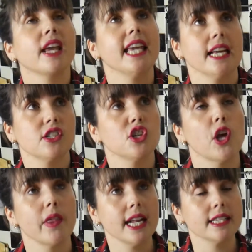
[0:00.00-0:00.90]
Yes,
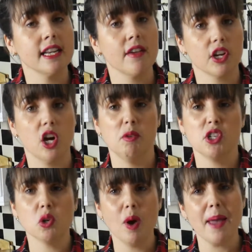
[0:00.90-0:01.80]
so that's another goal, which
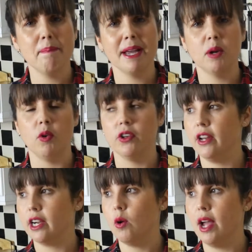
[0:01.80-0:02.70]
is quite a big
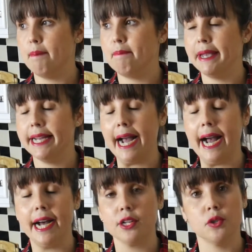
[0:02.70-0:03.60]
one, quite a big
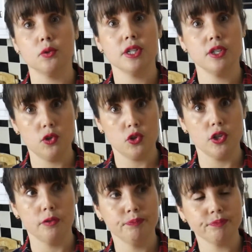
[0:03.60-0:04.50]
adult
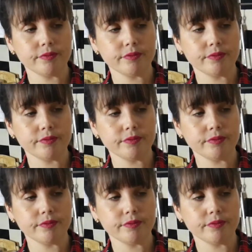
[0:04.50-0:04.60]
decision.